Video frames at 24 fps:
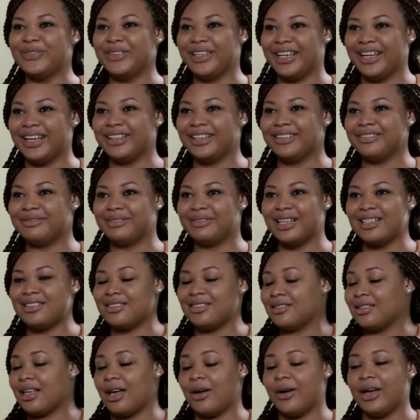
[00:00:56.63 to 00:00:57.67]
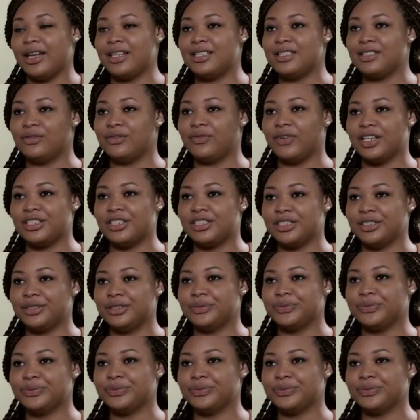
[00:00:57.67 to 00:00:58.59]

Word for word: Yeah, that's how I see fashion.